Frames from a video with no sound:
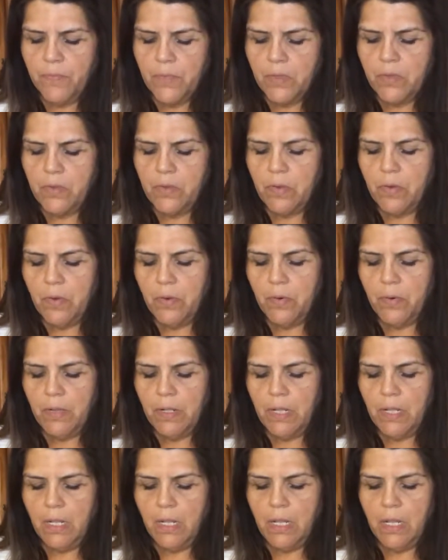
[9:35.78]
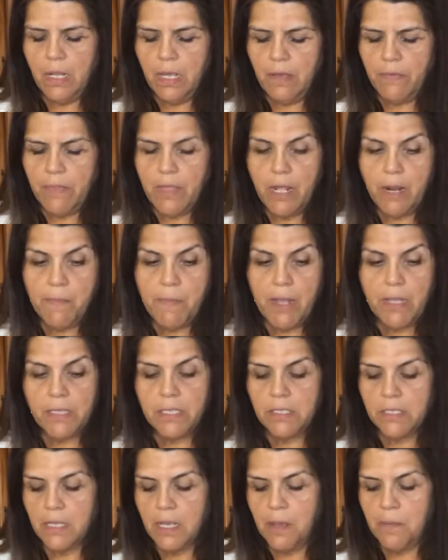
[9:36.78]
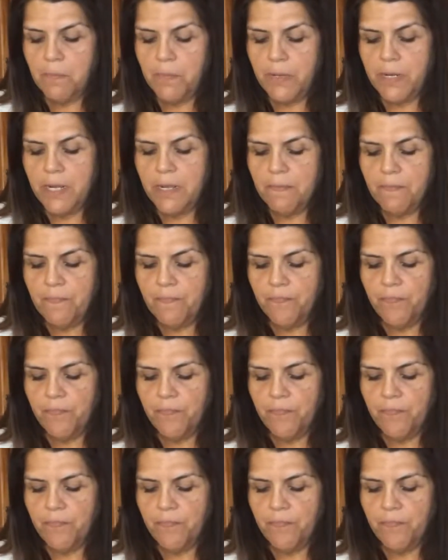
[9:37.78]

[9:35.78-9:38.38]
So love that about this company.